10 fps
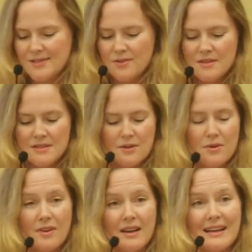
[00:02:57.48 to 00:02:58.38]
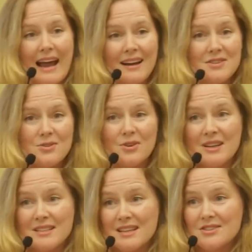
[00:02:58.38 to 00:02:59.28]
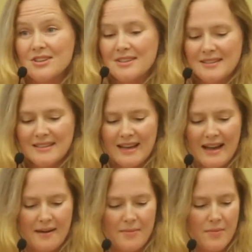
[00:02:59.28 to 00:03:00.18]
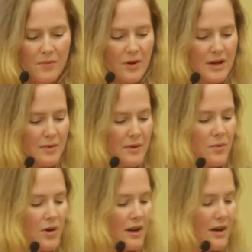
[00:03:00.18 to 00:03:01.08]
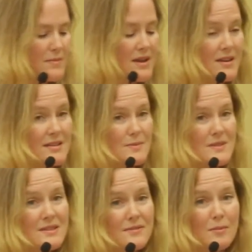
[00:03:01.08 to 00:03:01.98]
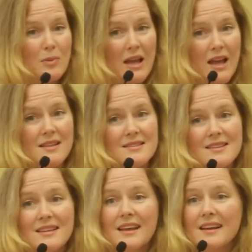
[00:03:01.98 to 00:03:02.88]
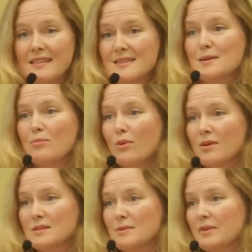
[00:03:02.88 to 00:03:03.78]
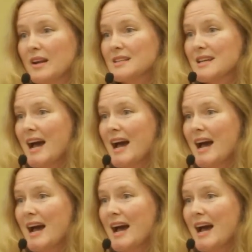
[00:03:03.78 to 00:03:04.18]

So this year we've got an action orientation. We're going to be working on making specific plans and then getting the support to be ready